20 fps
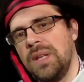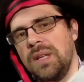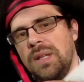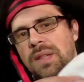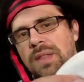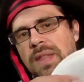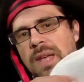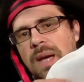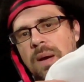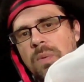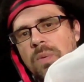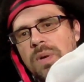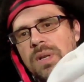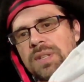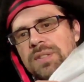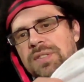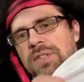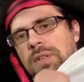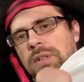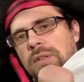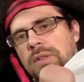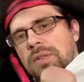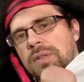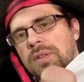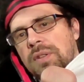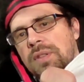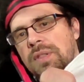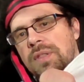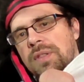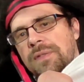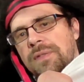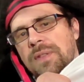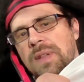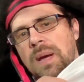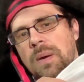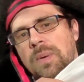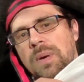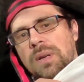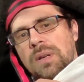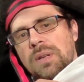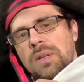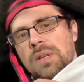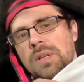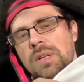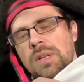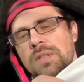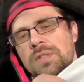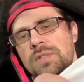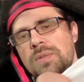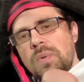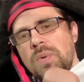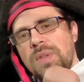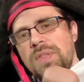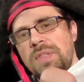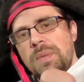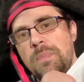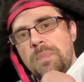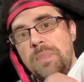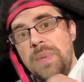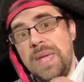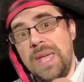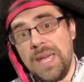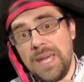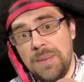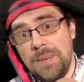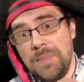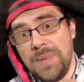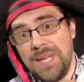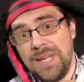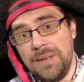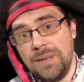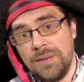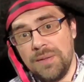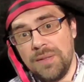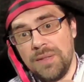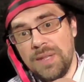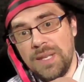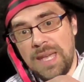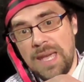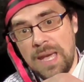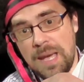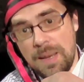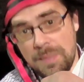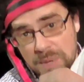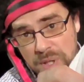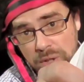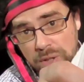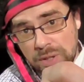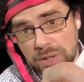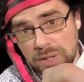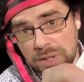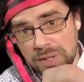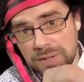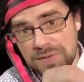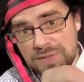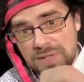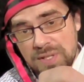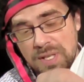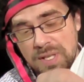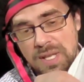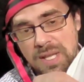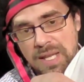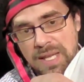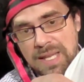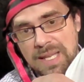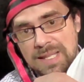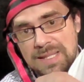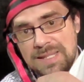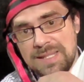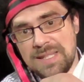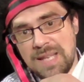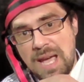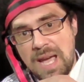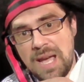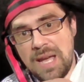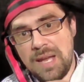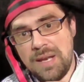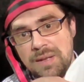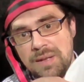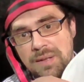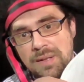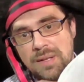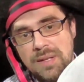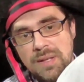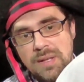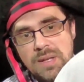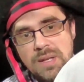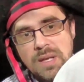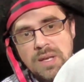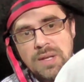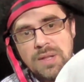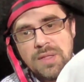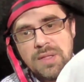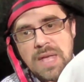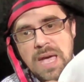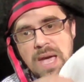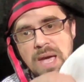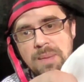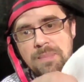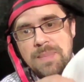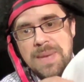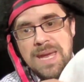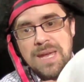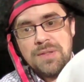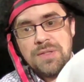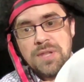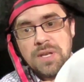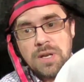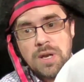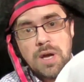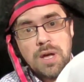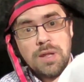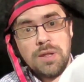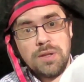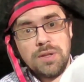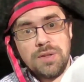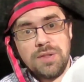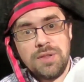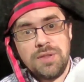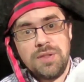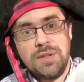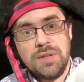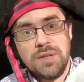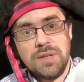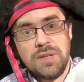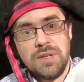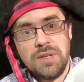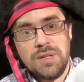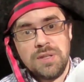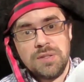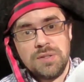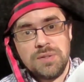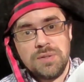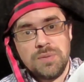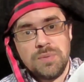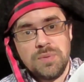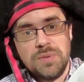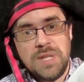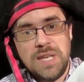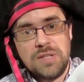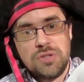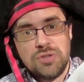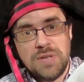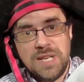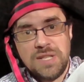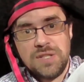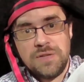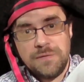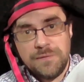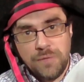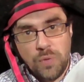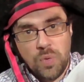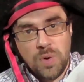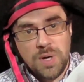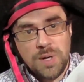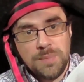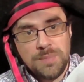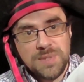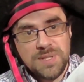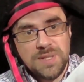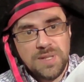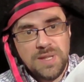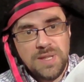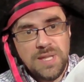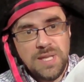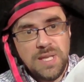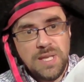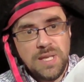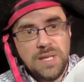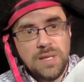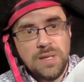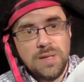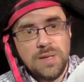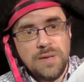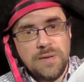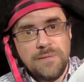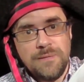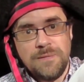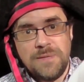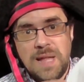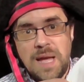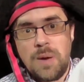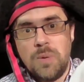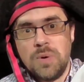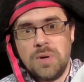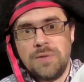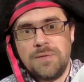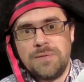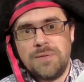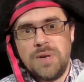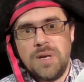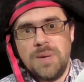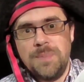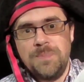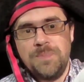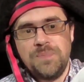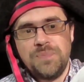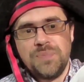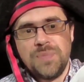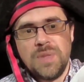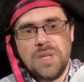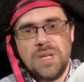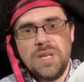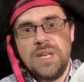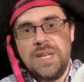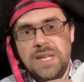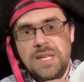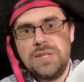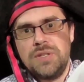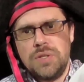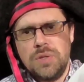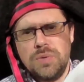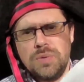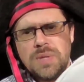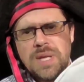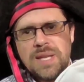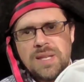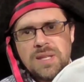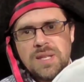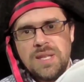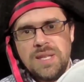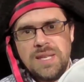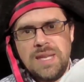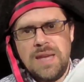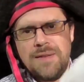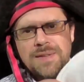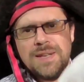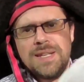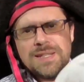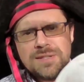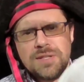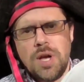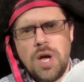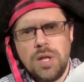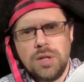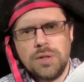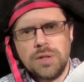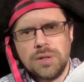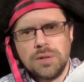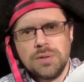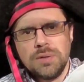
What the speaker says: that was the flower. So what the pigment, the chemicals inside that made the color, that transformed the flower from into, like, gave it its color.